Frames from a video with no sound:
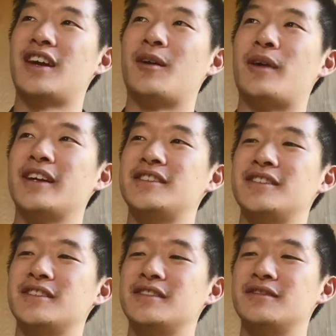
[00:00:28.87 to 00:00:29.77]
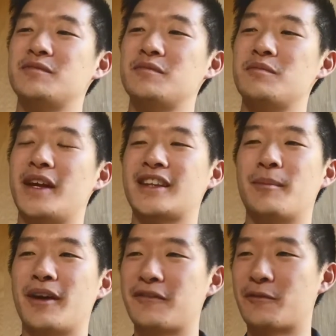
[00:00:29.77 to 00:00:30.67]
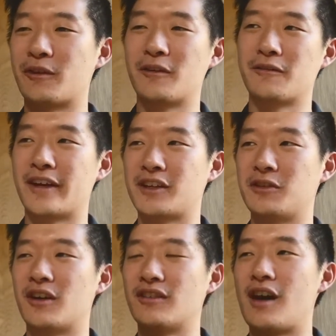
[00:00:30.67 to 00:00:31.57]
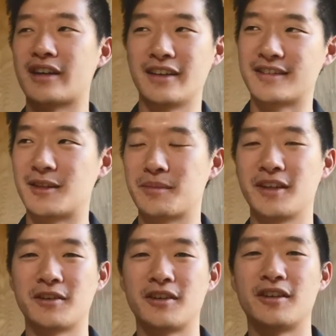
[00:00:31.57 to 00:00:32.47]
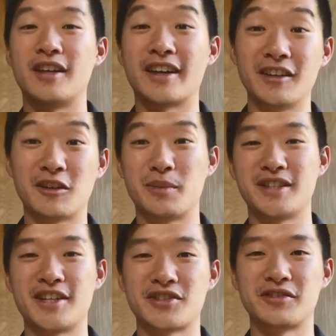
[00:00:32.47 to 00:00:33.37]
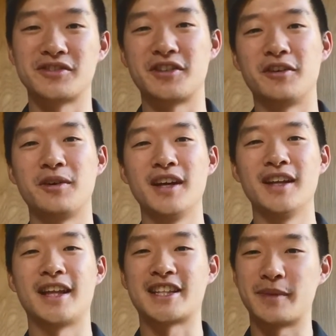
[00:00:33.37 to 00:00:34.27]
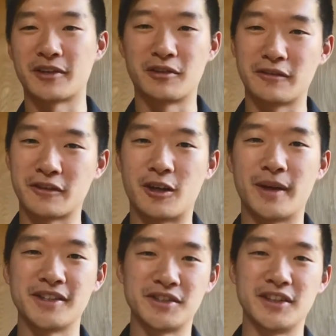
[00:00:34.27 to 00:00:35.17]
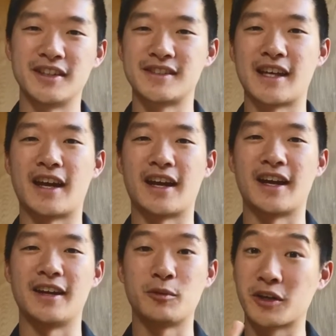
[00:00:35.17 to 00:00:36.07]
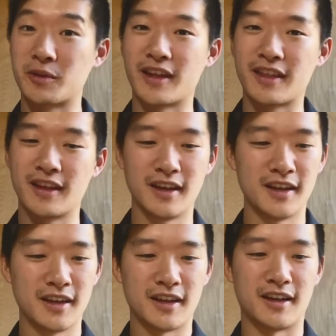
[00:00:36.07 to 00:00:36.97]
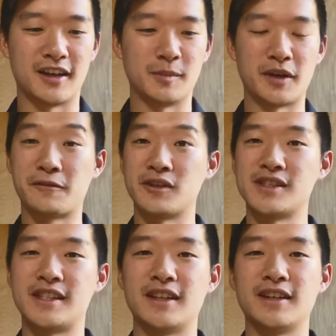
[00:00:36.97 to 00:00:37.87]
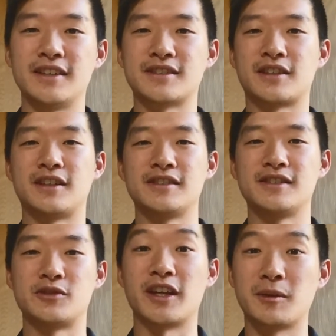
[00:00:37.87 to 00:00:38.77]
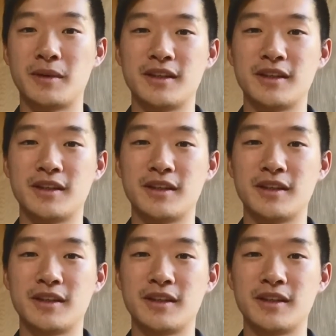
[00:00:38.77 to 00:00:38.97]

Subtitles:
I wanted to make that metaphor of like you're unlocking something or you're unlocking your potential. So that's my goal for all my students that I work with. My first tier is called strength